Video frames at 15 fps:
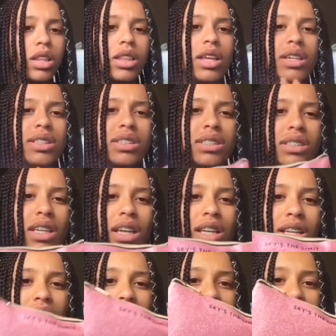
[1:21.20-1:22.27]
this
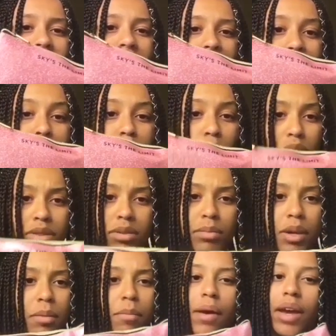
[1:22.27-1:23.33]
I think it's supposed to
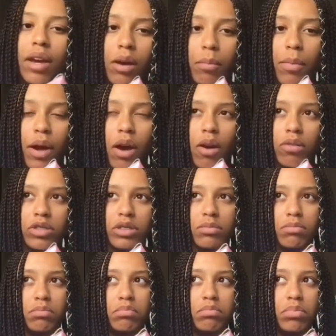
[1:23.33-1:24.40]
be a makeup
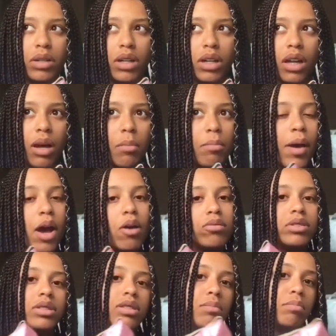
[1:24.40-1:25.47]
pouch, but a
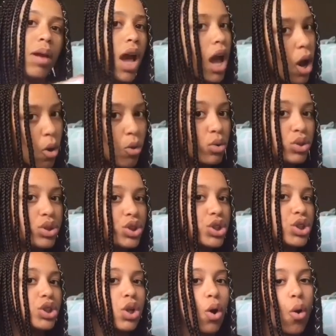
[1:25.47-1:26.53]
pouch is a pouch,
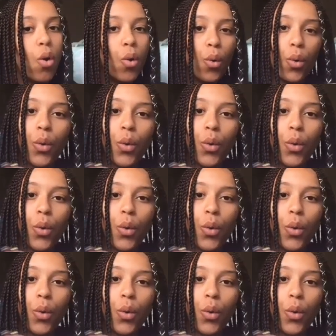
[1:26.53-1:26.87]
so.